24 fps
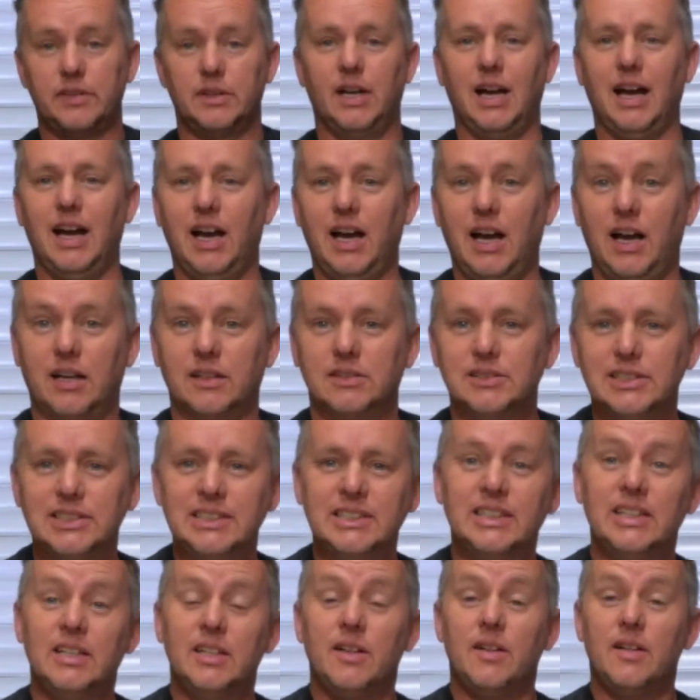
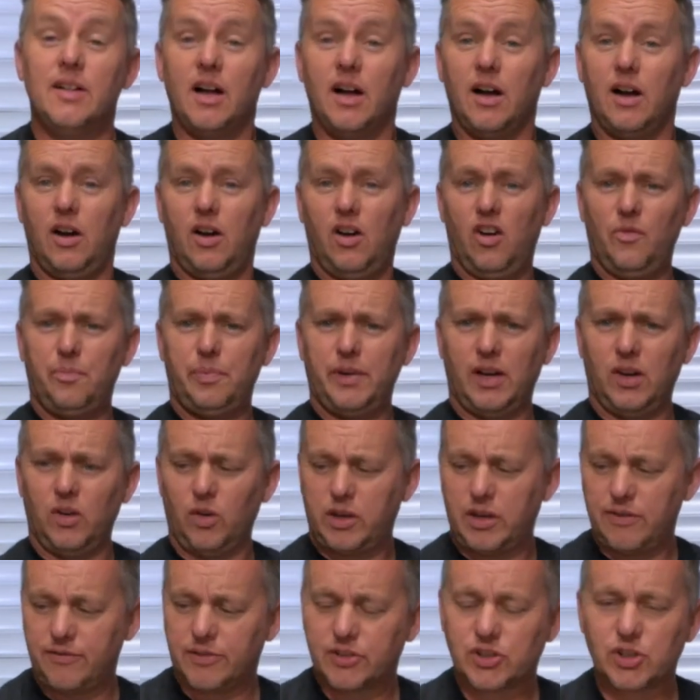I've been
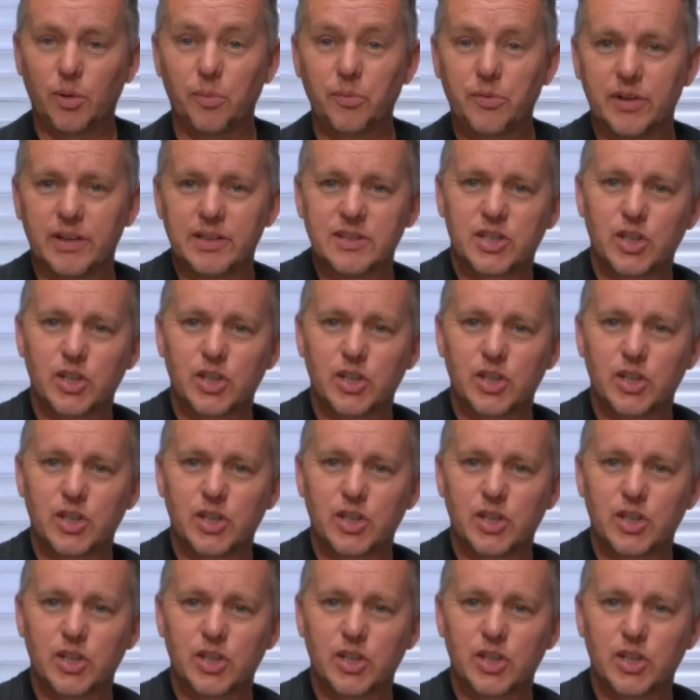looking for something